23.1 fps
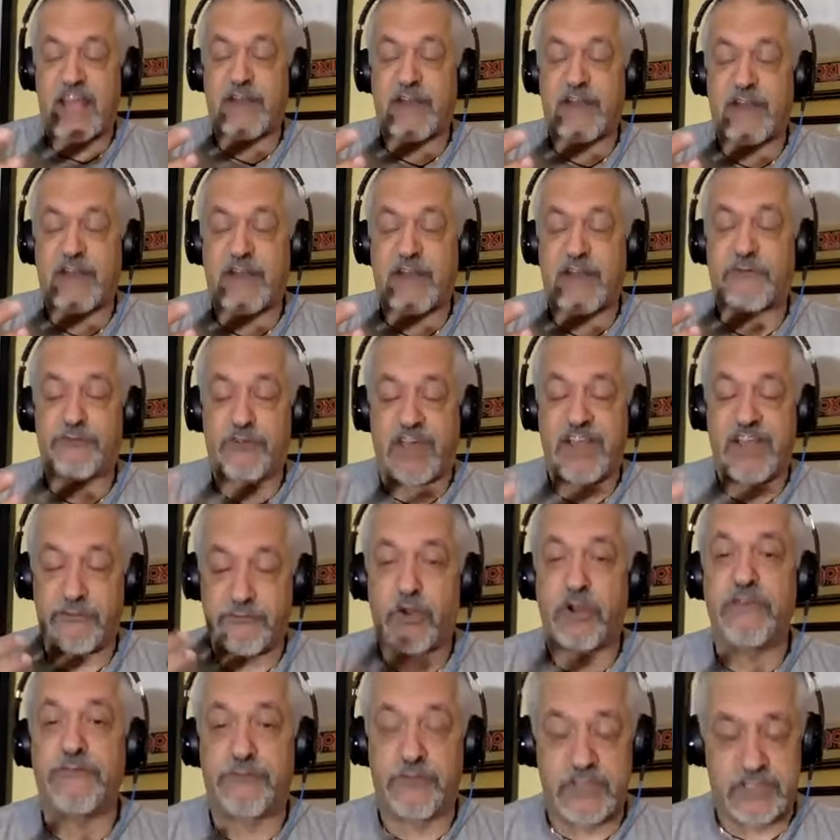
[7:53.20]
make that fight a
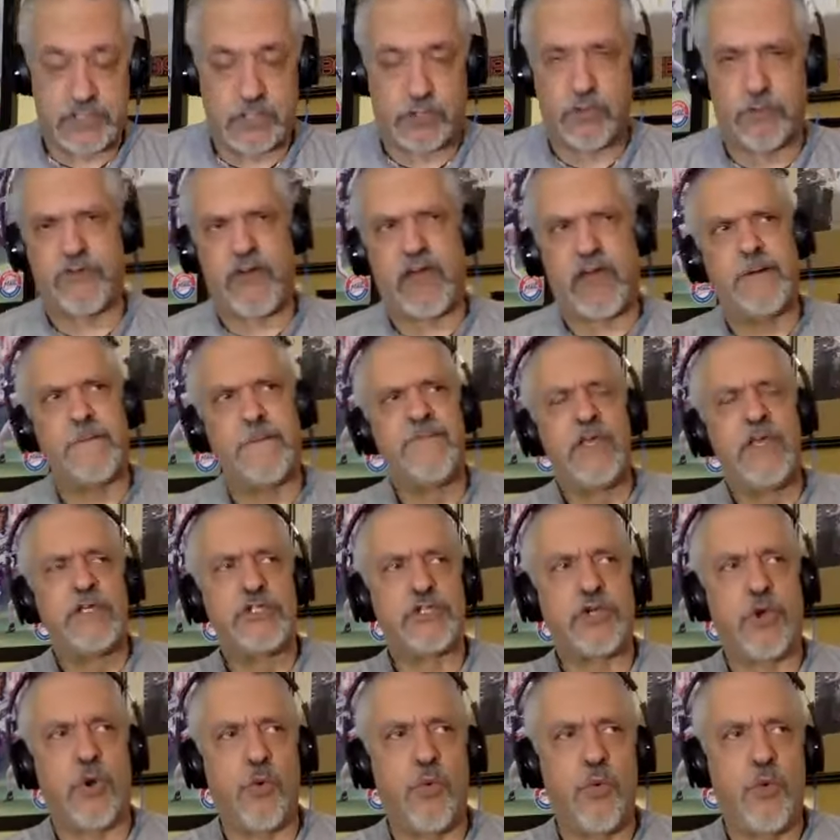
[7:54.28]
very physical fight.
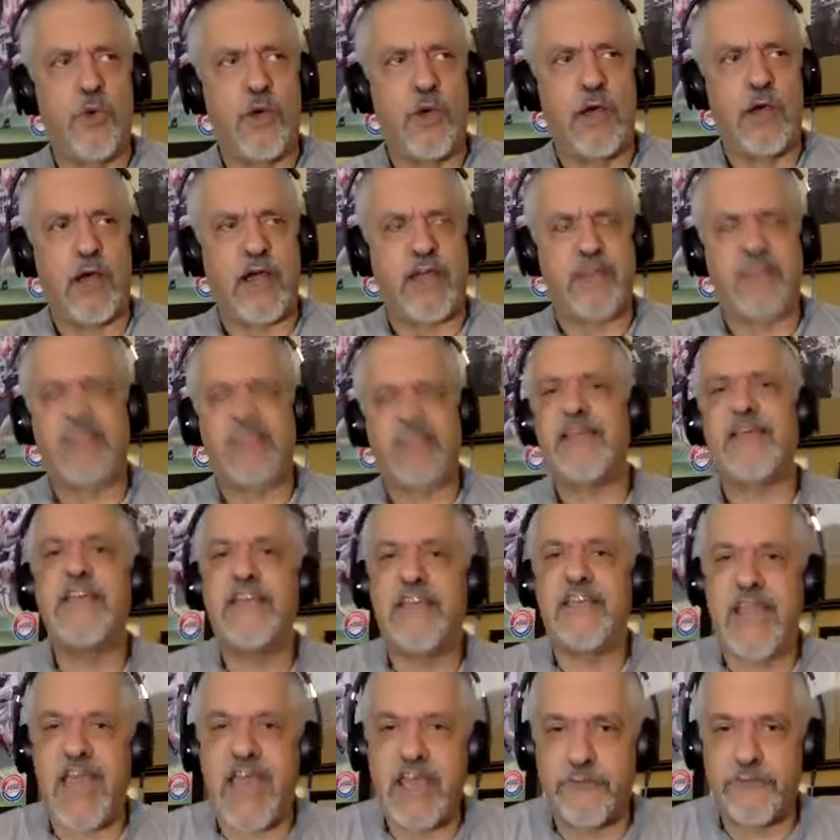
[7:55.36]
So I
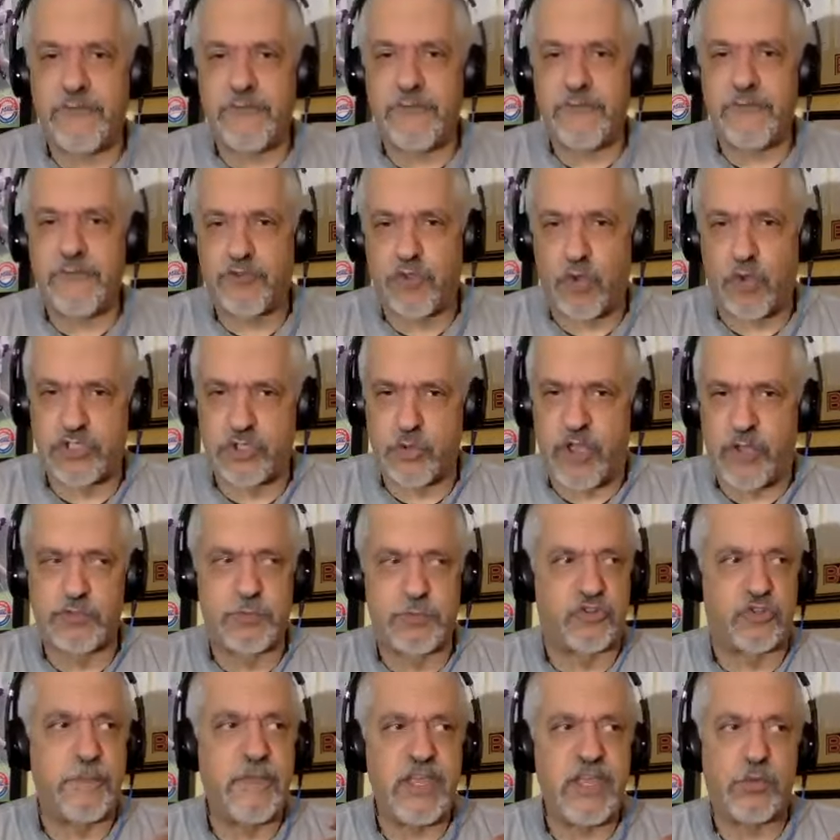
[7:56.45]
think he gave those away.
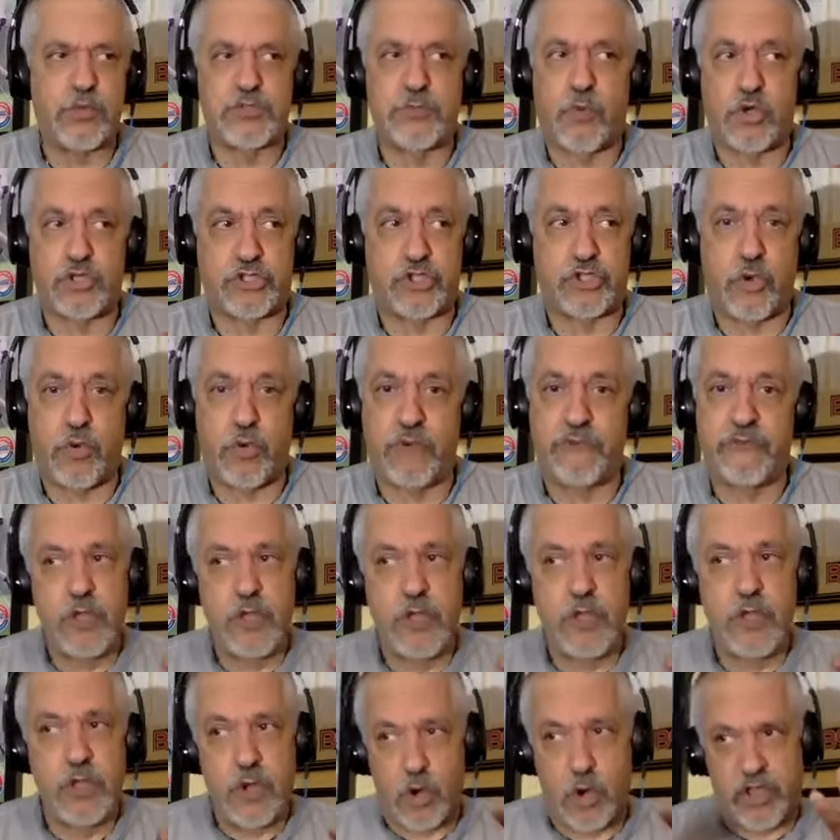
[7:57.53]
To me, it was more
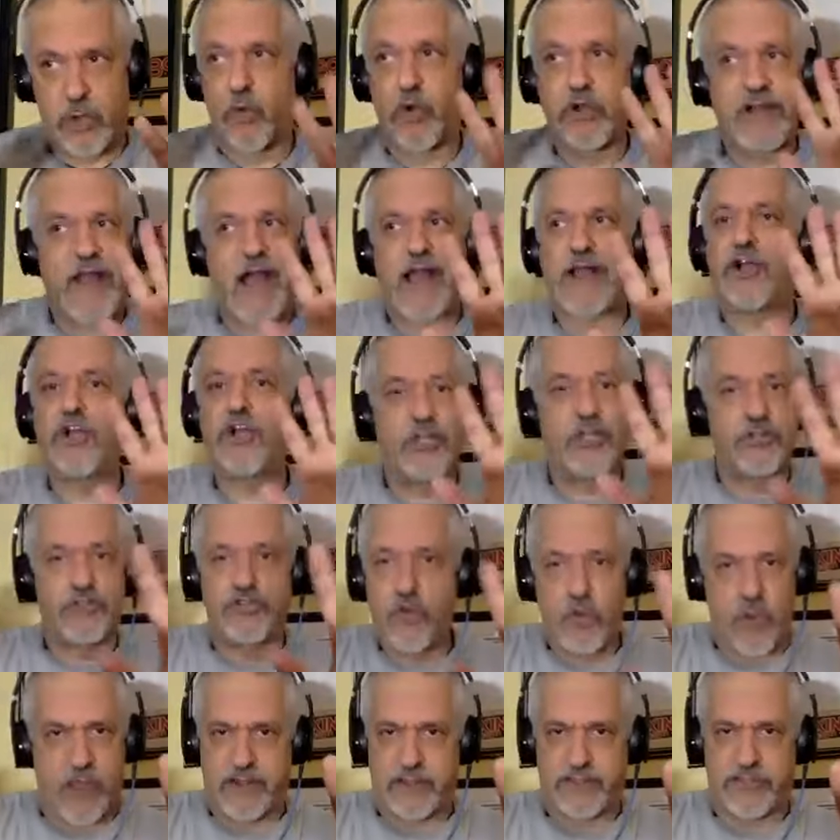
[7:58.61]
so of, okay, we're not going
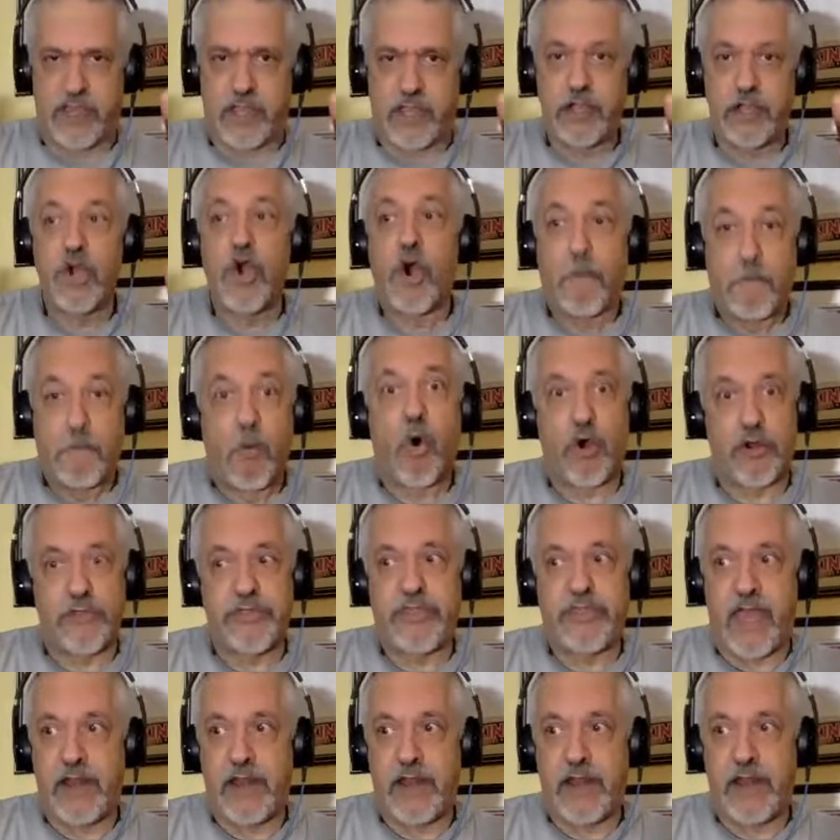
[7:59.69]
to do anything
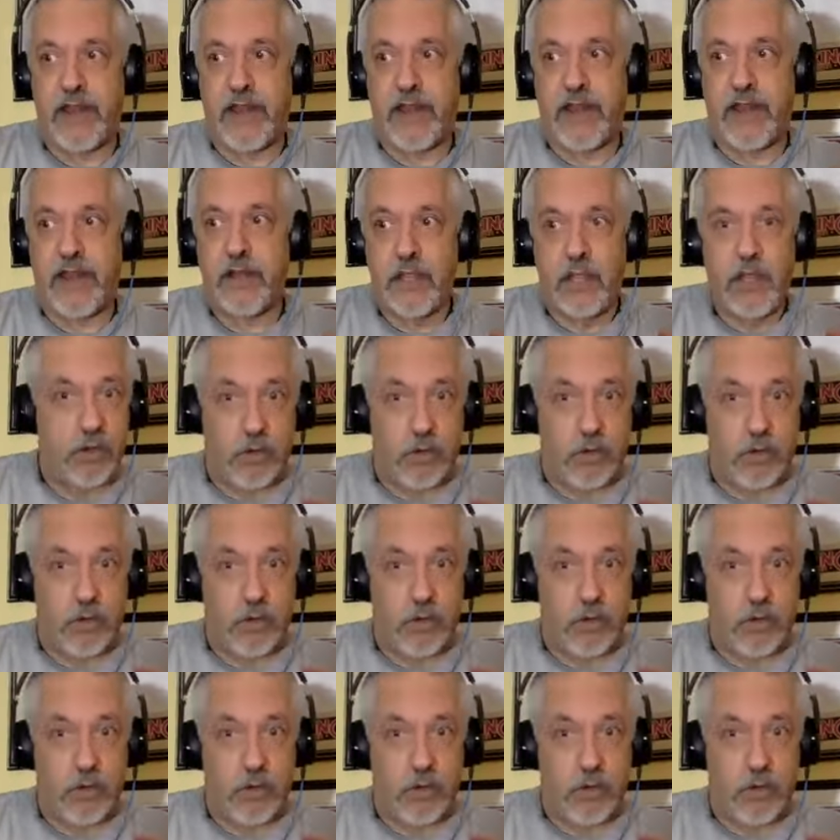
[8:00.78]
more than,